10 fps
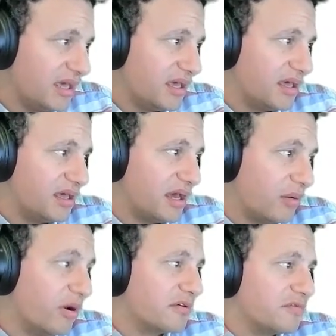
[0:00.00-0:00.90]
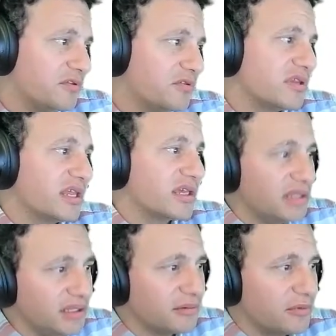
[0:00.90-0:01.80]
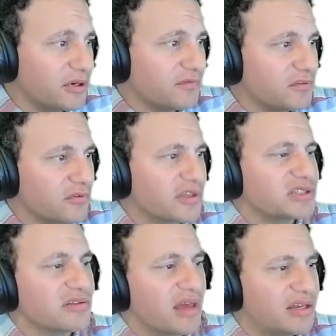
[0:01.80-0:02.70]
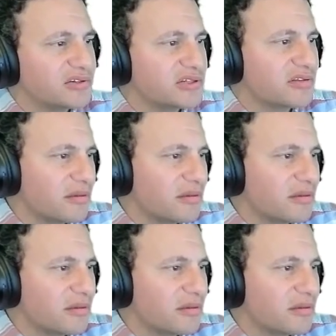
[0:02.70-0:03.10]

Uh, however, if using a cleaner burning fuel such as hydrogen,